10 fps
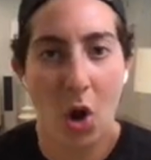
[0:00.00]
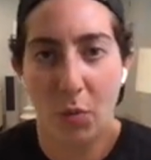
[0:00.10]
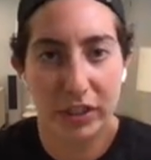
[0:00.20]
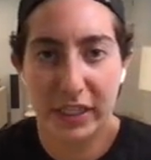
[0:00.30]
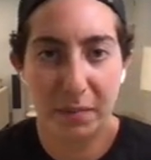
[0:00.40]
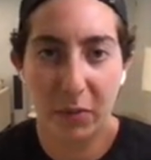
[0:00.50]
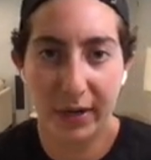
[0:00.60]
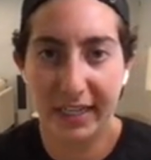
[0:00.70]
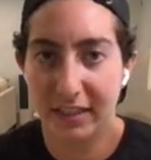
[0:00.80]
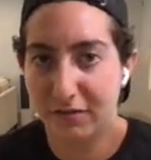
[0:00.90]
what's the
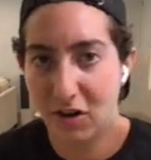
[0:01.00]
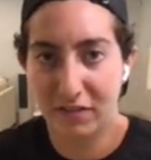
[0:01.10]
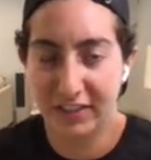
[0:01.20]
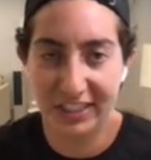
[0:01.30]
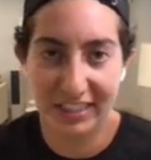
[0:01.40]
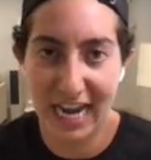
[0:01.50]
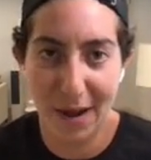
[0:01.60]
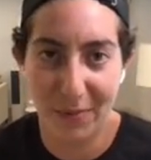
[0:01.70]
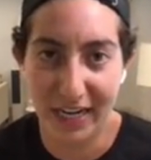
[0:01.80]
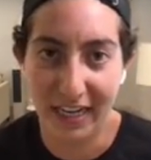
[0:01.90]
point if all of this is
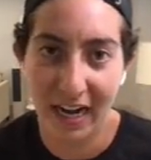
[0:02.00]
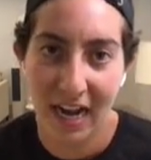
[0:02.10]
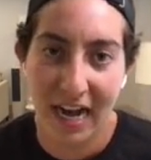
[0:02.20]
happening